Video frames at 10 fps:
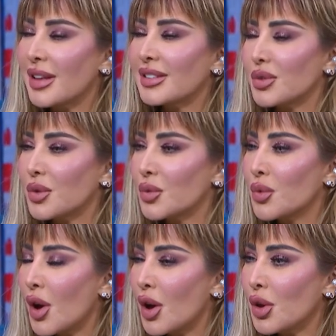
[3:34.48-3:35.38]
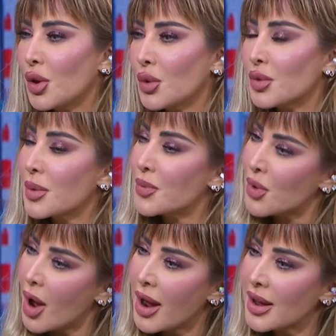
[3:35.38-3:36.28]
That, were you
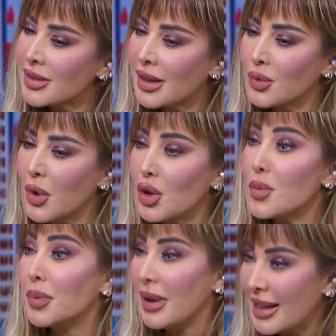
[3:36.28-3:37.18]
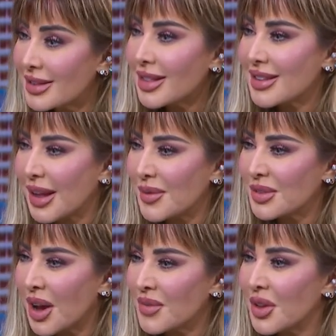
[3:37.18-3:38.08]
surprised and were you pleased at the same
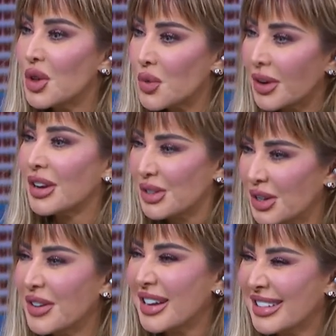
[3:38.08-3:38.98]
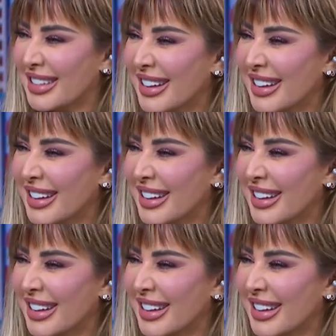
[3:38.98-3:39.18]
time that you were going to do it?